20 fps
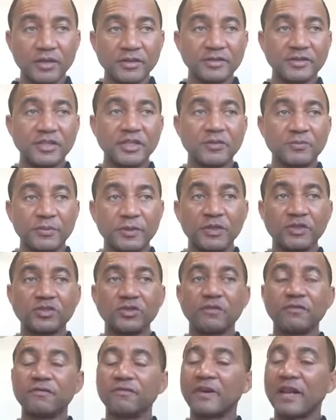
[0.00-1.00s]
state
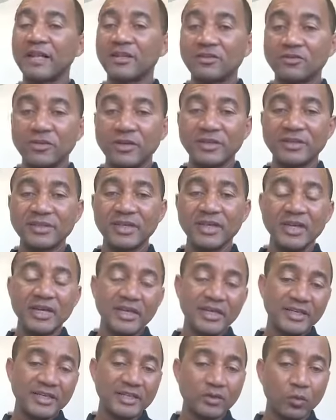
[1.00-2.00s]
pension flat rate
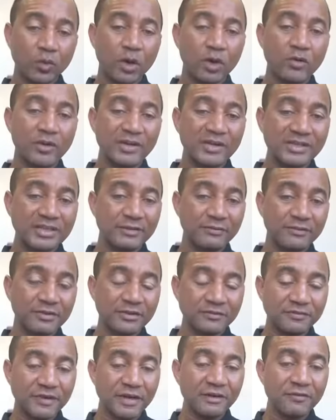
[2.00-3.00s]
is
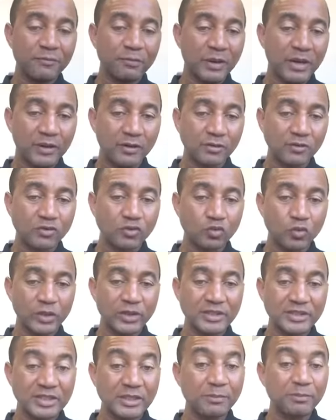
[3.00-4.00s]

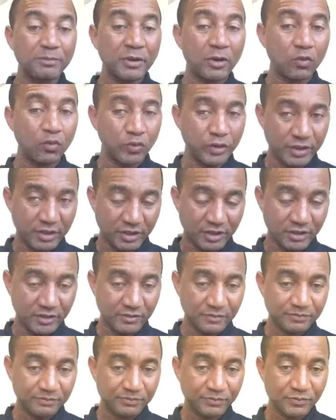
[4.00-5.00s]
£175.20 per week.
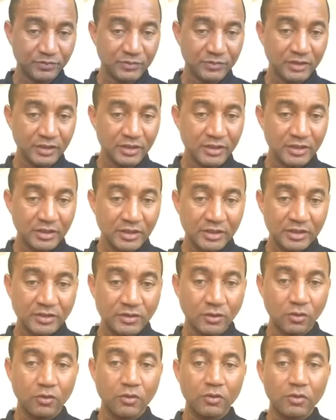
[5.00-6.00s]

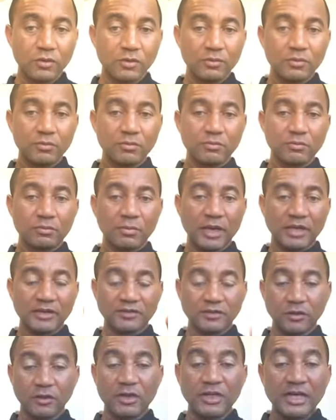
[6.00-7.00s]
So
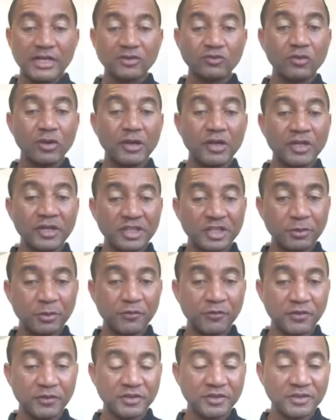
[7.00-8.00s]
as long as you are
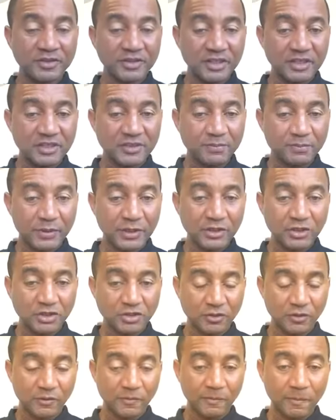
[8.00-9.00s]
eligible for the state
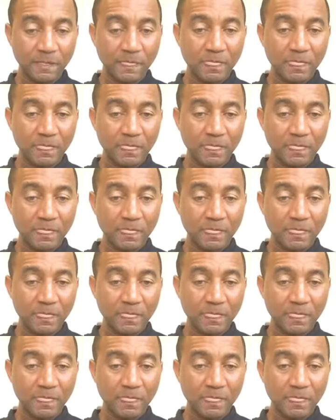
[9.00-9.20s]
pension,